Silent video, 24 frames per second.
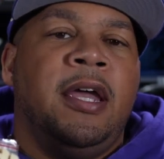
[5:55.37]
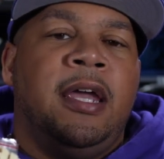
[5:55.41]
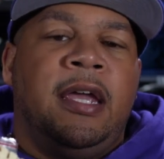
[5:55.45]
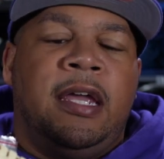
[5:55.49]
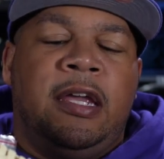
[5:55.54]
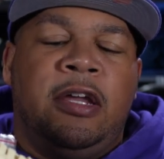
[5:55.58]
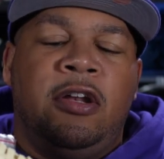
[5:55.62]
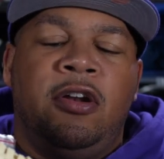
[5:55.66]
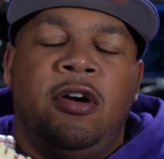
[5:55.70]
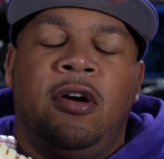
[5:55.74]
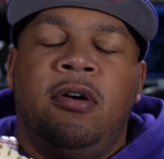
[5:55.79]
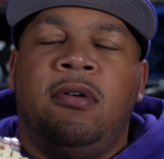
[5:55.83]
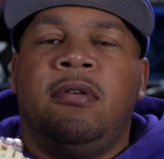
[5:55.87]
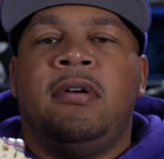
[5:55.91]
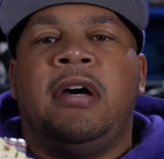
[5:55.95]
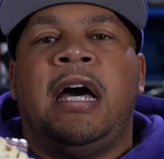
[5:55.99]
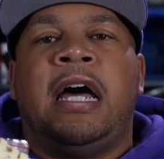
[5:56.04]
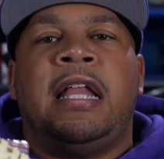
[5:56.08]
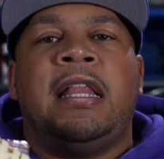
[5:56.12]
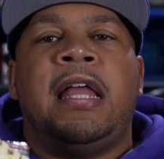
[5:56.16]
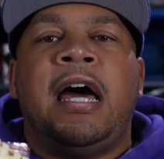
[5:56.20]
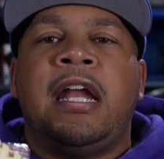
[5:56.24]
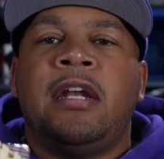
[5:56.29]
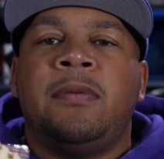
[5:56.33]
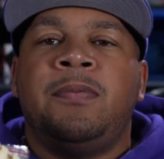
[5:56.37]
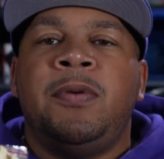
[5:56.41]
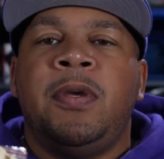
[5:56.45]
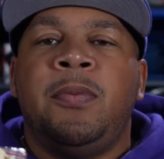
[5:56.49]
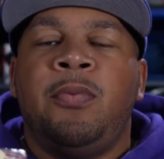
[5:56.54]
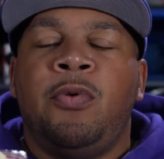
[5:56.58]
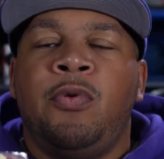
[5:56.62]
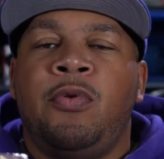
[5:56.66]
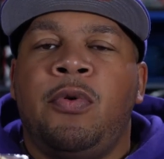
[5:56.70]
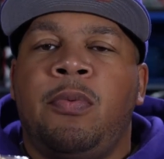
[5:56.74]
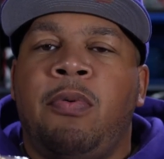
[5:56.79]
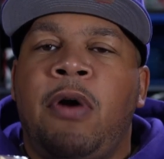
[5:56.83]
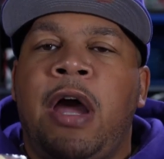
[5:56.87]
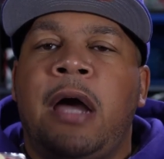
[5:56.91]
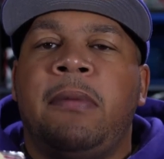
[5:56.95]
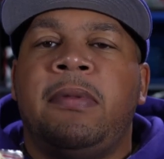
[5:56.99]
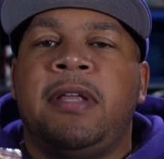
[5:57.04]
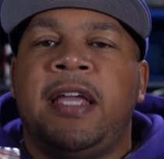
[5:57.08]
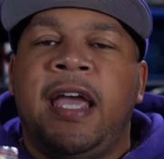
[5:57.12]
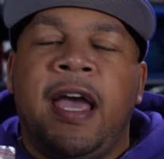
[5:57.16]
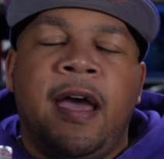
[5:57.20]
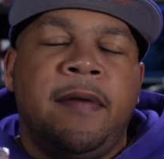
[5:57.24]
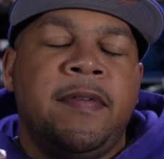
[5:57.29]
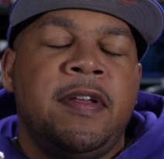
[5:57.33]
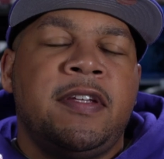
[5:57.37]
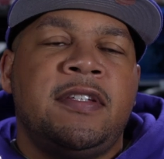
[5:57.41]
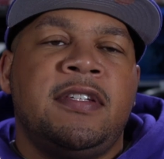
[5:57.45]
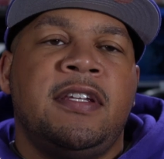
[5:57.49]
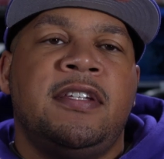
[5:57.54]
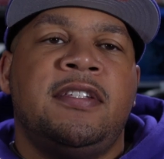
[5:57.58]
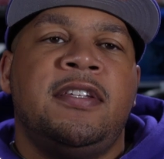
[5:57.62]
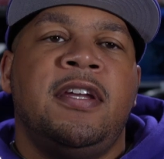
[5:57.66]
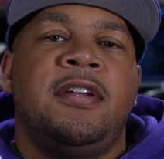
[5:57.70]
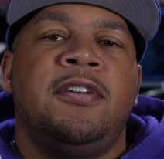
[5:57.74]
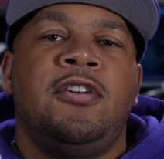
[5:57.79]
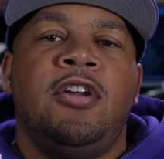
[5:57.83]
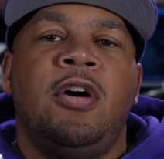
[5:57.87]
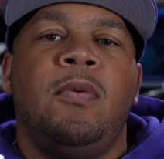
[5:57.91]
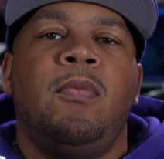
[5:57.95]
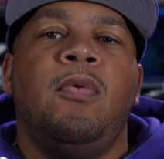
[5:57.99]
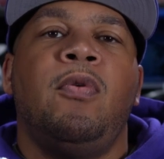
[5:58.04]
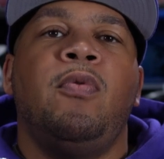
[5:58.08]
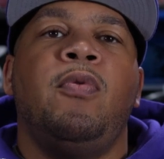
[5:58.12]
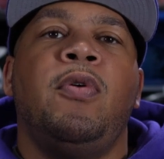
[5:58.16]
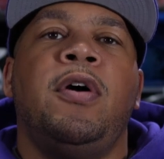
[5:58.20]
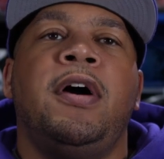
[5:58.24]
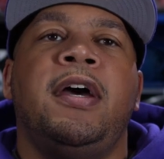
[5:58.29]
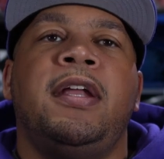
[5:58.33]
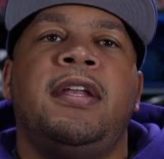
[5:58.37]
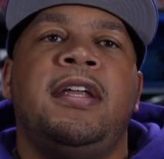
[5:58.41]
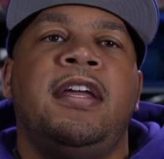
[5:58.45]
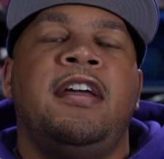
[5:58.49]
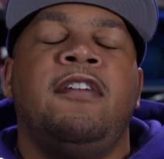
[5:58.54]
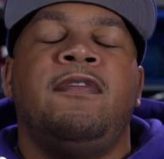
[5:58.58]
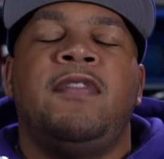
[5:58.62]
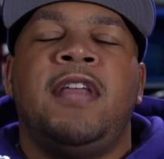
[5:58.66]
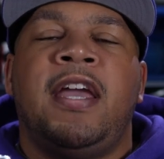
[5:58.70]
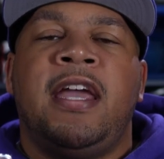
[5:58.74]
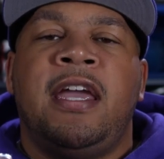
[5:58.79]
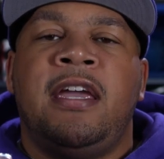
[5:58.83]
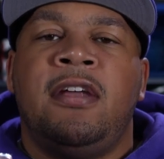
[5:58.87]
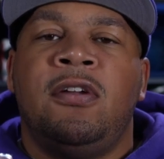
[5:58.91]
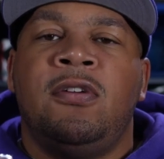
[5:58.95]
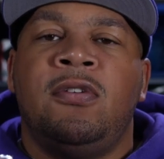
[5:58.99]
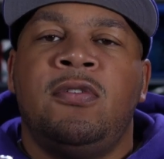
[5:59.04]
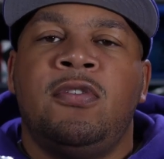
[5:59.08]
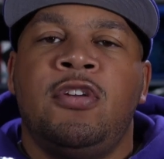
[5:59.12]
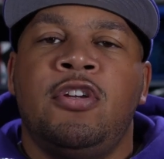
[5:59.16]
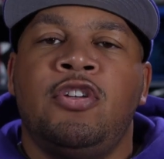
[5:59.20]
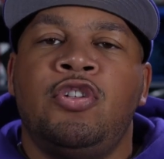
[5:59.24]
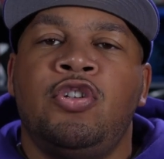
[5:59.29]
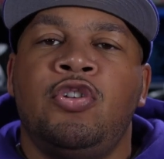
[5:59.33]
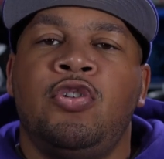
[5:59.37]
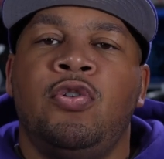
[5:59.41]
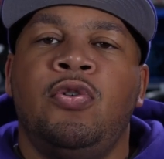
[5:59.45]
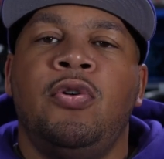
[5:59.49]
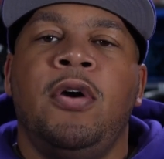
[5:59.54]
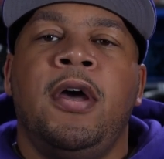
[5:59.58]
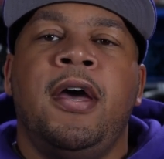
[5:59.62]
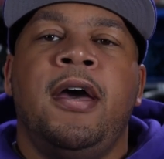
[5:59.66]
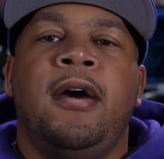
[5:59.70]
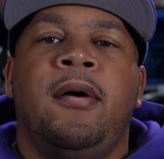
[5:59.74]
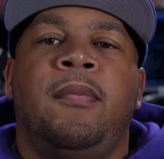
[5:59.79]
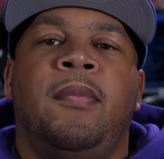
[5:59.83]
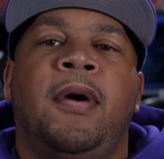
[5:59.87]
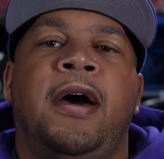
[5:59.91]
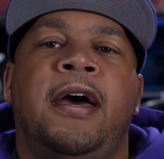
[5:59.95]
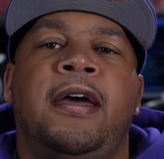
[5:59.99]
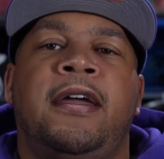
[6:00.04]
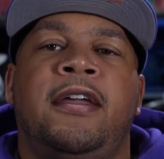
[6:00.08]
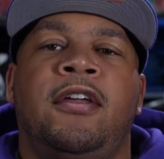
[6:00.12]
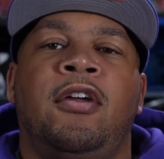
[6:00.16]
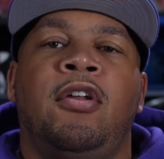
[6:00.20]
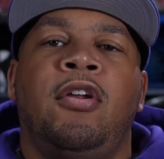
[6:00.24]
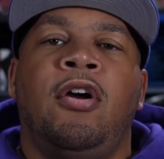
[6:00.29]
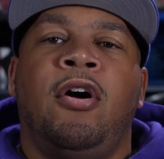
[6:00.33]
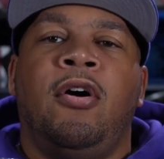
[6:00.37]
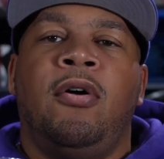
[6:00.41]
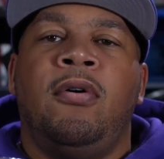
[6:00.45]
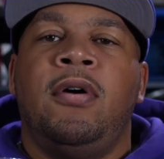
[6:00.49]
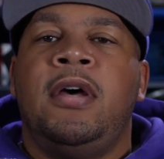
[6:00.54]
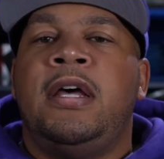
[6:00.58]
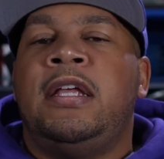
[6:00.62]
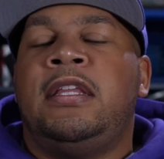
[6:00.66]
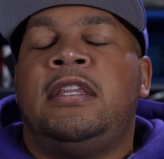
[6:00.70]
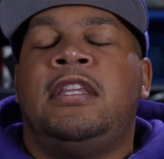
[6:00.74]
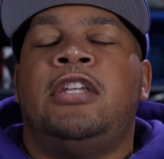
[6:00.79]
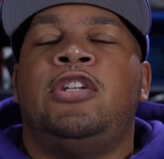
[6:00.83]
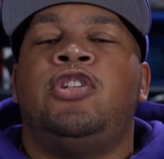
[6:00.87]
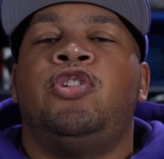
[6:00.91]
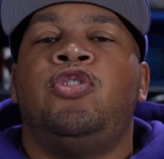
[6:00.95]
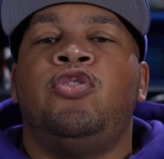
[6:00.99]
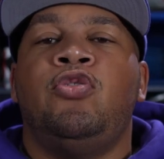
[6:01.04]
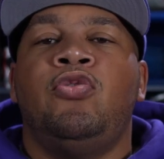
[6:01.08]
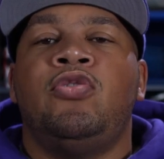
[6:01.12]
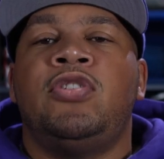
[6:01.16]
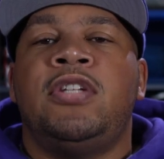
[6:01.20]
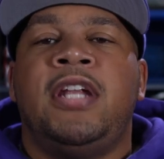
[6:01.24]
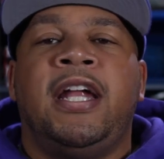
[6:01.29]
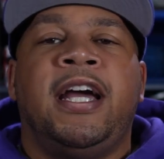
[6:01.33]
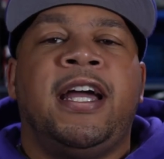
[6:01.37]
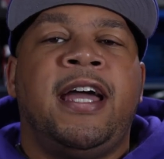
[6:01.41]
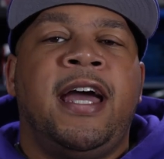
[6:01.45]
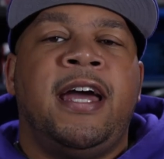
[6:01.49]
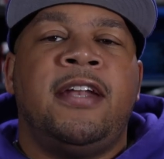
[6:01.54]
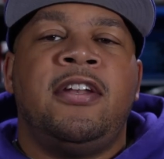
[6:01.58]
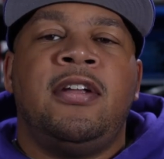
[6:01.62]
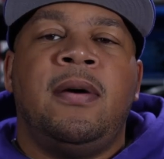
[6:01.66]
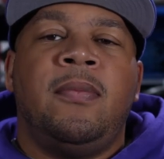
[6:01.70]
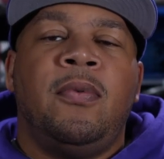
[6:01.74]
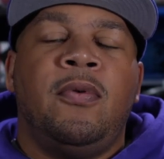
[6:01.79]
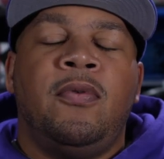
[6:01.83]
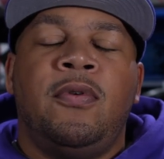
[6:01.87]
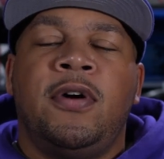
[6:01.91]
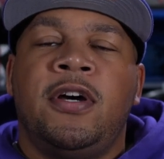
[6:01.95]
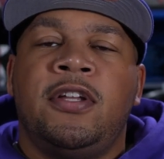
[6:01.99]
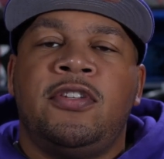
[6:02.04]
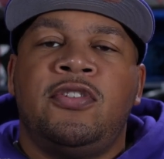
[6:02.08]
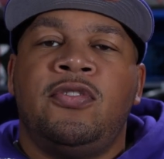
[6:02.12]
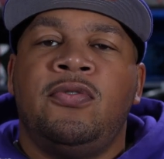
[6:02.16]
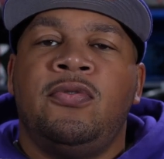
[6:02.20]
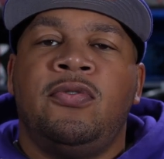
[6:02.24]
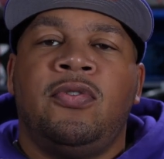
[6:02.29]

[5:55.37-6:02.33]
You know, a lot of people will probably have this as their number 1 if they hit on this shoe, but you know, the shoes that I got number 1, 2,